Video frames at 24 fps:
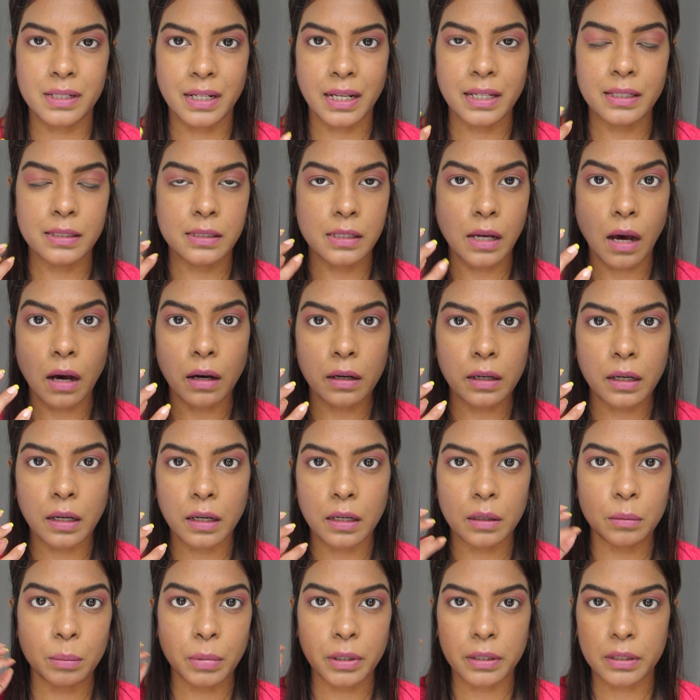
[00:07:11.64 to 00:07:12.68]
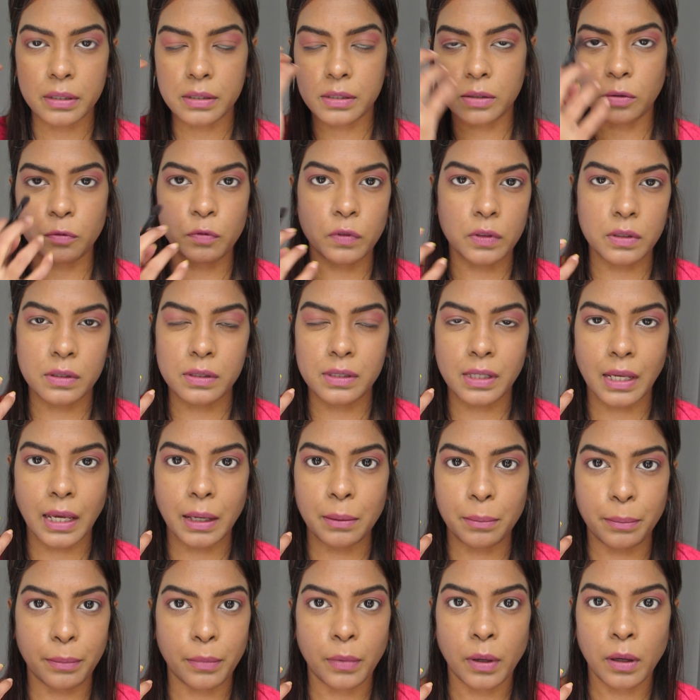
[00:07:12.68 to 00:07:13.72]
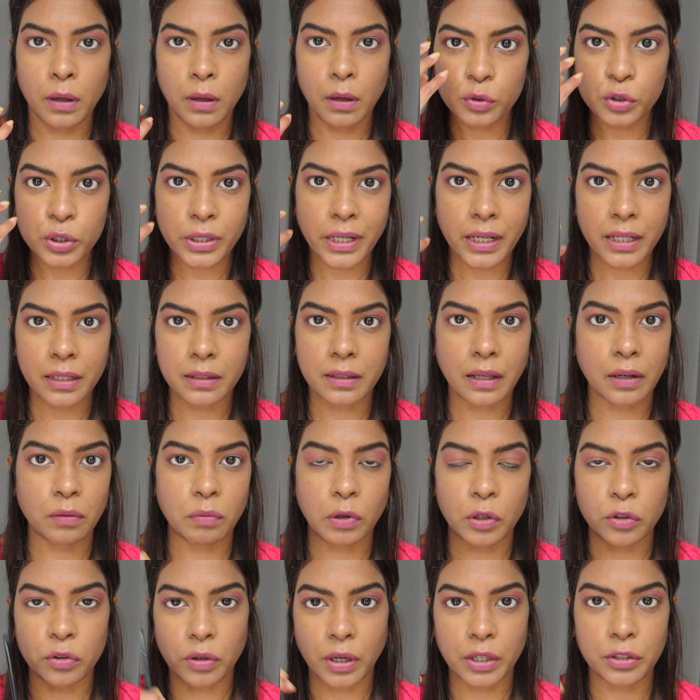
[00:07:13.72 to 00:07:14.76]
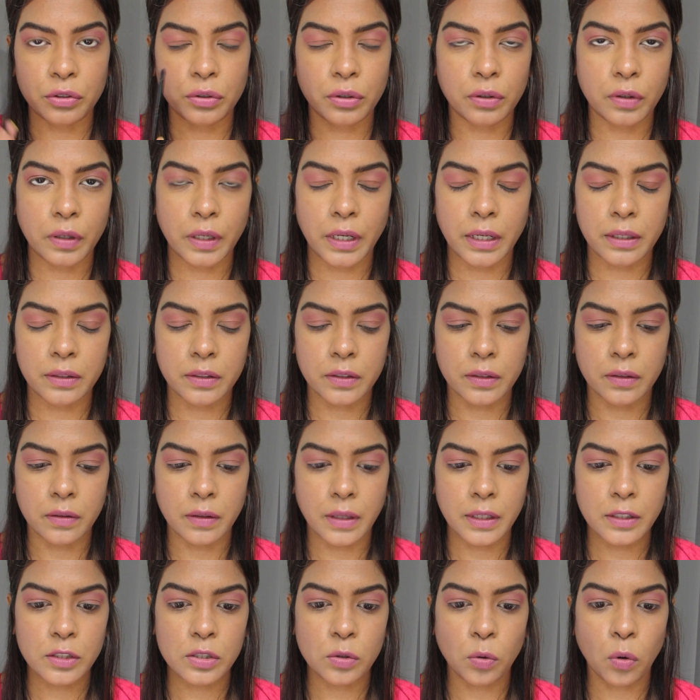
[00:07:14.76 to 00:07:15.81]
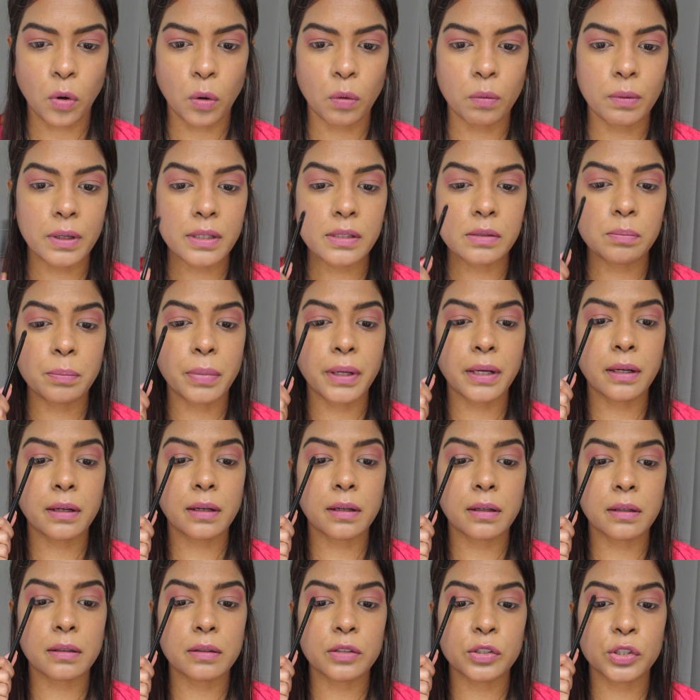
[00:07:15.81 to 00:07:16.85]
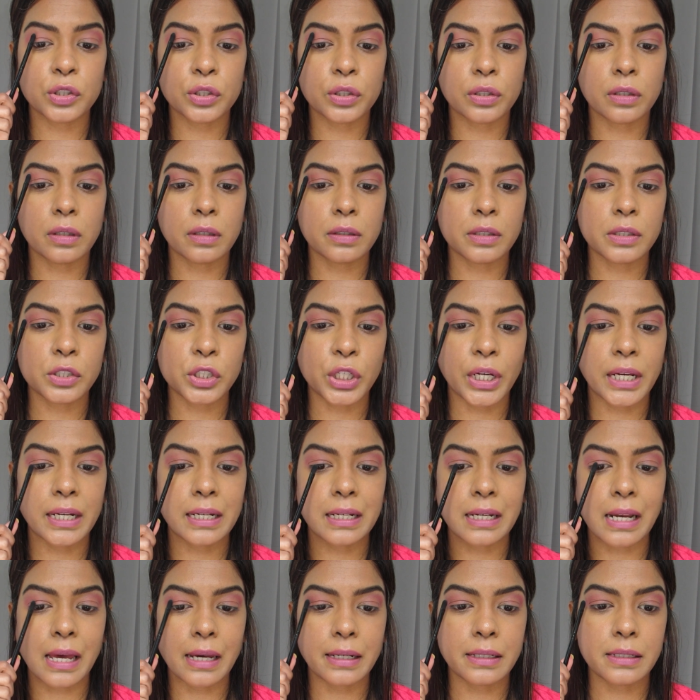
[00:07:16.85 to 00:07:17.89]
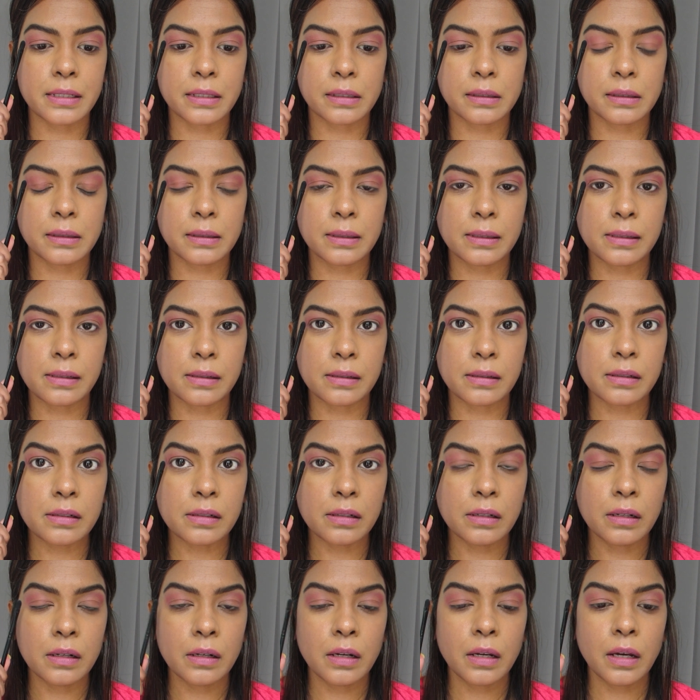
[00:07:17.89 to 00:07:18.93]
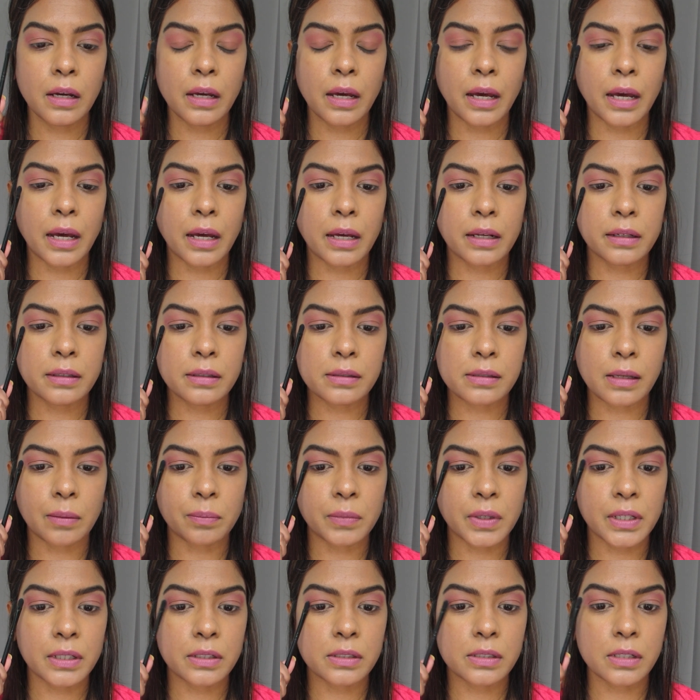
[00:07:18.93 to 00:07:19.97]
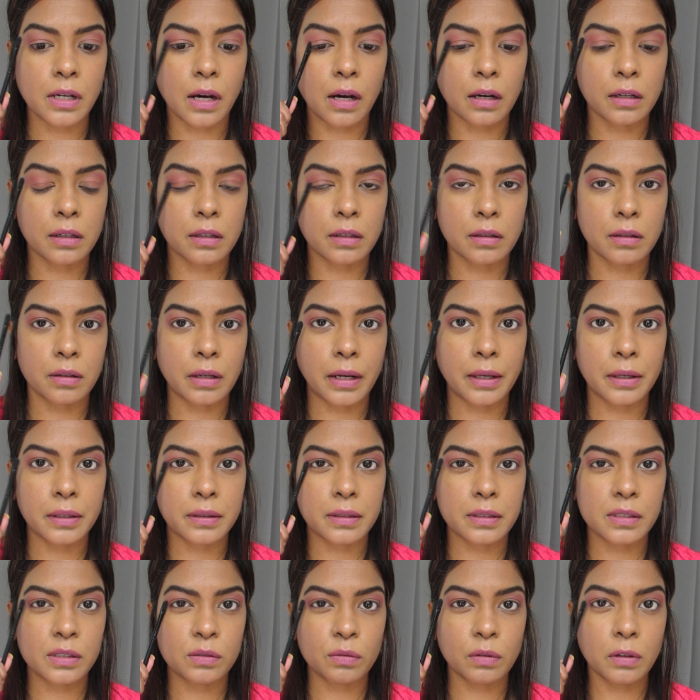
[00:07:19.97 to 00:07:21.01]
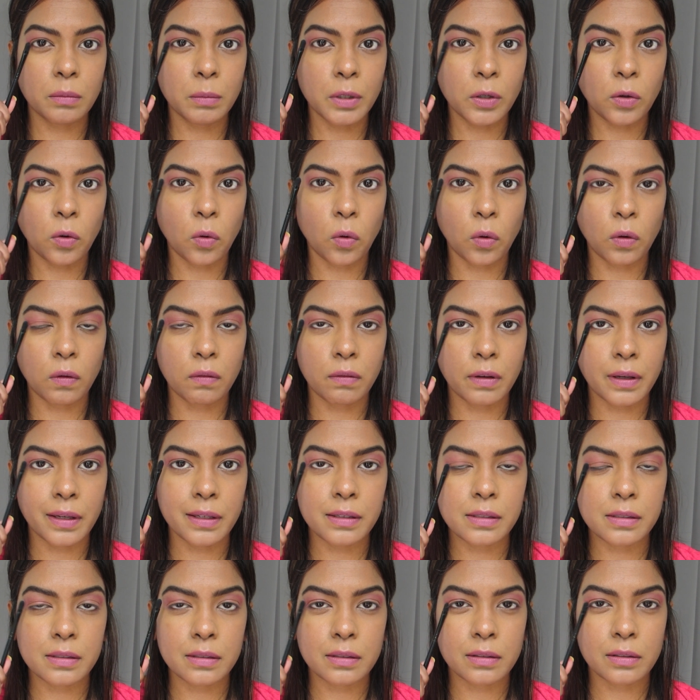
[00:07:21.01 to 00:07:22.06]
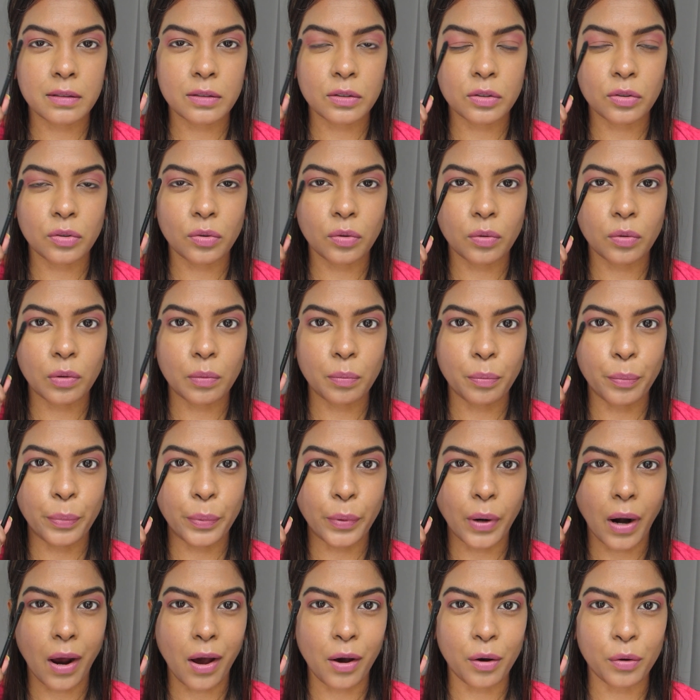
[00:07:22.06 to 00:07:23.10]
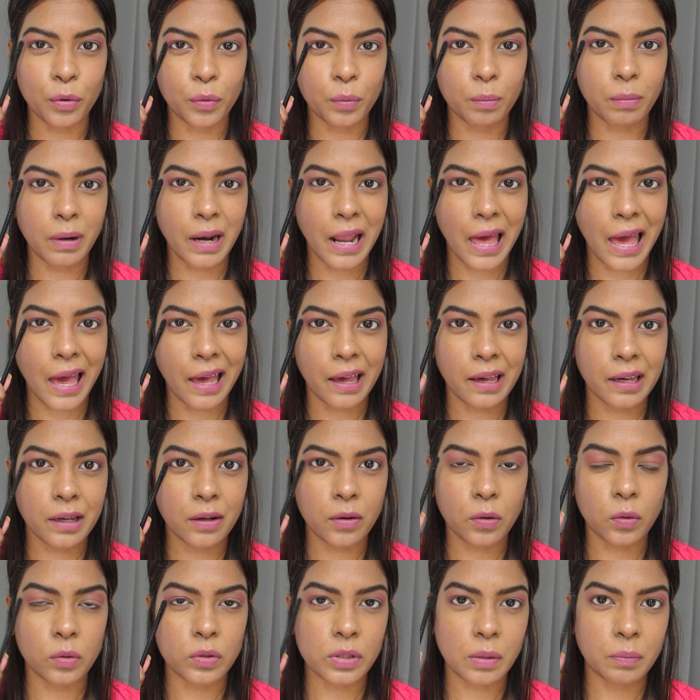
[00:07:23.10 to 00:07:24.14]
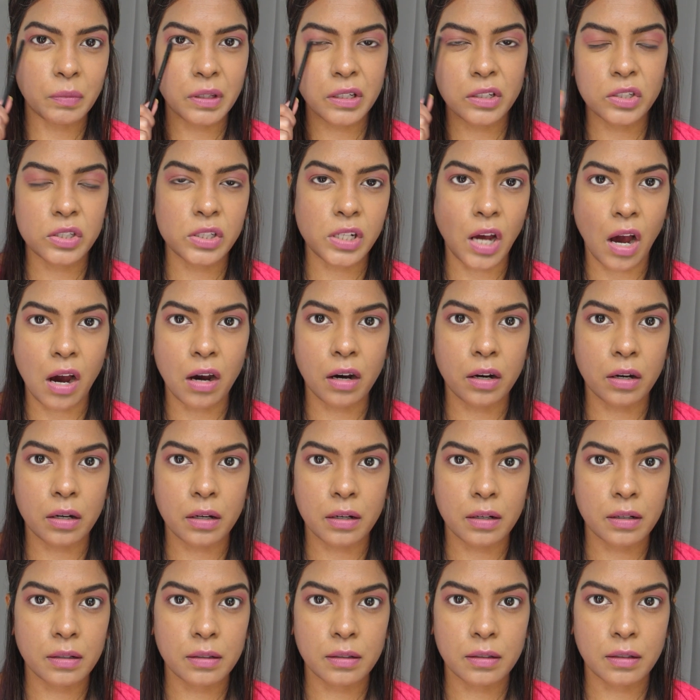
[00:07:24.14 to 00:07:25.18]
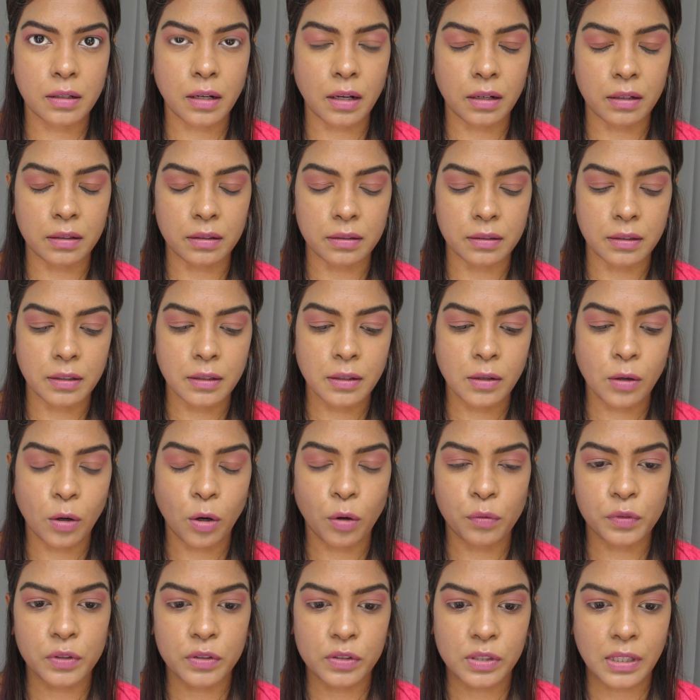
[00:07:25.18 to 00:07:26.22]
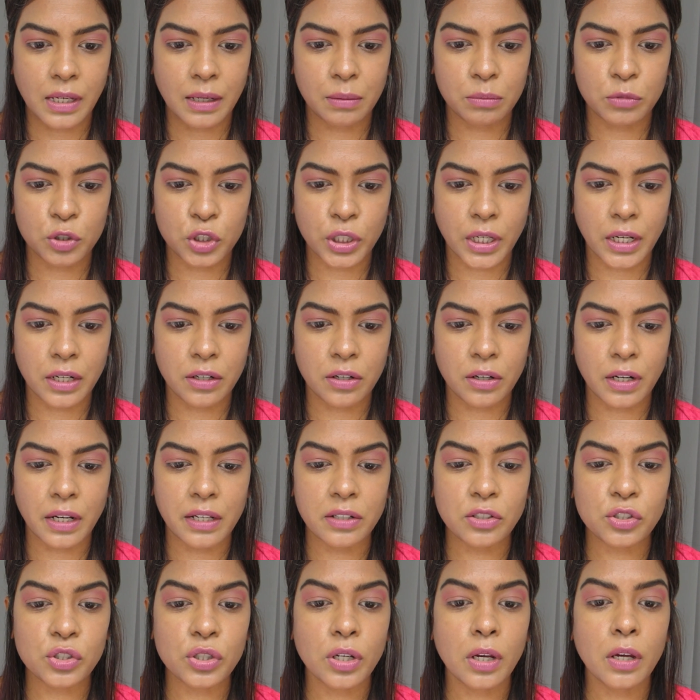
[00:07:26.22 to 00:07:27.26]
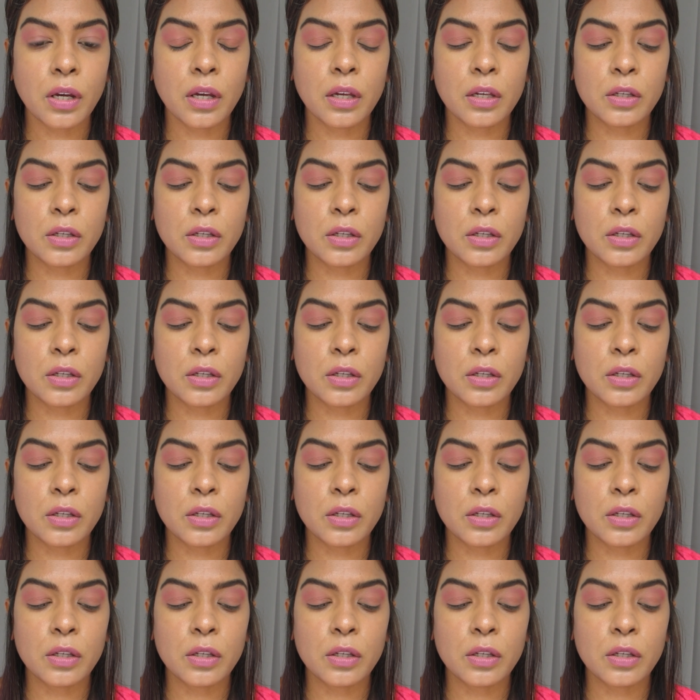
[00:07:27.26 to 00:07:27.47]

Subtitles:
a nice dark color, but it's of the same shade that we're trying to create here, right? So always pick a shade lighter here and something darker. Like this will be always, you know, brown, black, or something dark color of the same shade range.